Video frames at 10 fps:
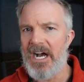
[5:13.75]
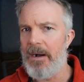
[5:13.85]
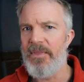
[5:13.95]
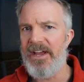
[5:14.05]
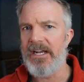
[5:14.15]

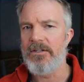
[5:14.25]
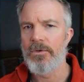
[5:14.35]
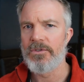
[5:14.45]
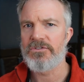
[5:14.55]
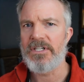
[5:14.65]
up their
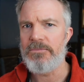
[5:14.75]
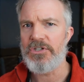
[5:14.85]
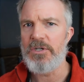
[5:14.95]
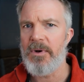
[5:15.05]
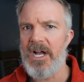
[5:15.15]
Nord Stream
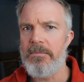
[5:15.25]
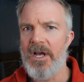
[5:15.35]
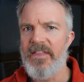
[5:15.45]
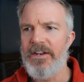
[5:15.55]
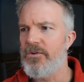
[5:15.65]
2
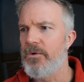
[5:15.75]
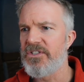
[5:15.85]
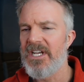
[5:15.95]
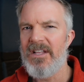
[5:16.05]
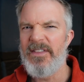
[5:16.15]
pipeline, then of
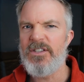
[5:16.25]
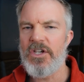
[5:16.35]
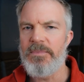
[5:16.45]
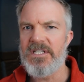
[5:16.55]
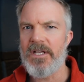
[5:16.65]
course, this
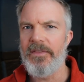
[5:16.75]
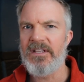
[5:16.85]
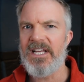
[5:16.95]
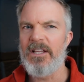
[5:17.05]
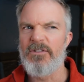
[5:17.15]
could be
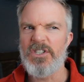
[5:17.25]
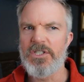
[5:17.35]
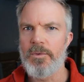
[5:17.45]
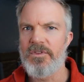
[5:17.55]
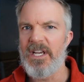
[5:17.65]
something that the
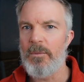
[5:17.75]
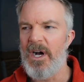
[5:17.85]
Russians would think,